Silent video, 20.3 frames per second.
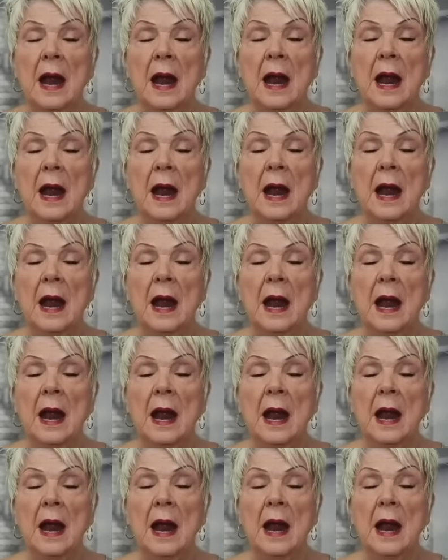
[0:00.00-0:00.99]

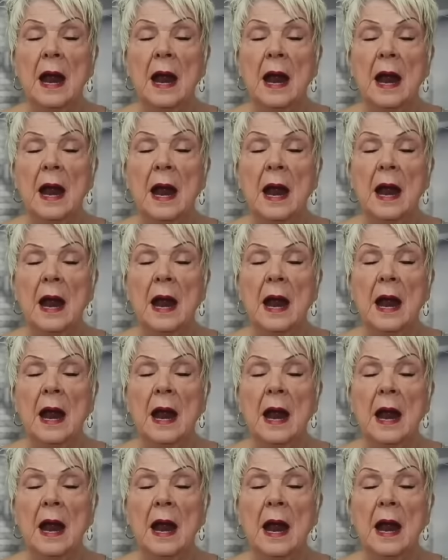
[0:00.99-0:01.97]

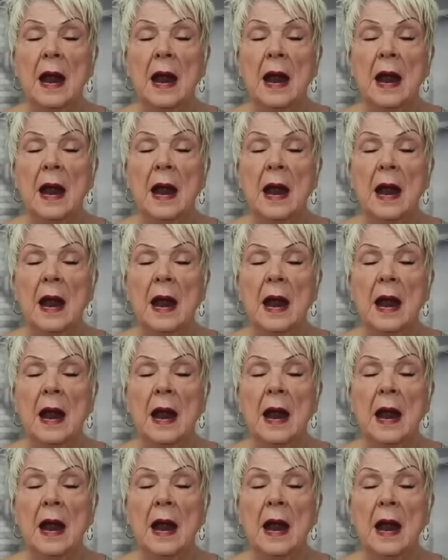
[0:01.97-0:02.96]

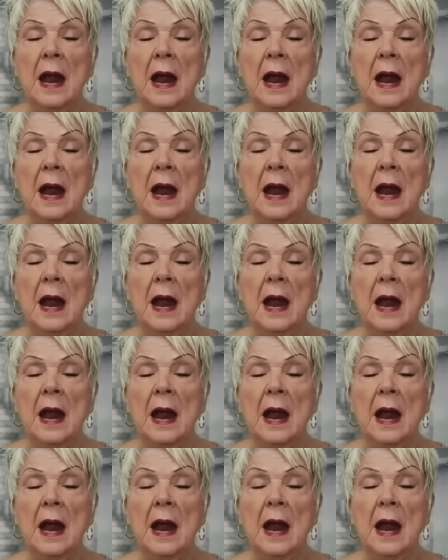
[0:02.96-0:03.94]

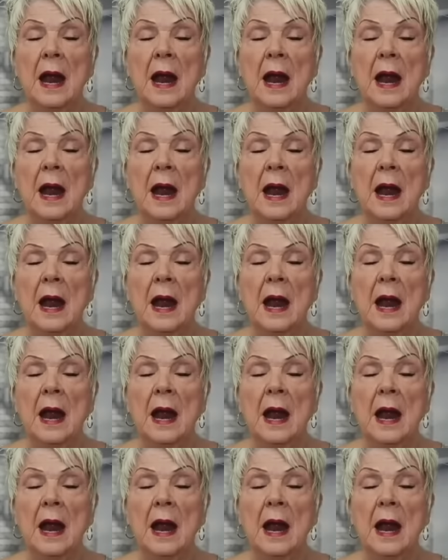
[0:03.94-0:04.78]
This person isn't speaking.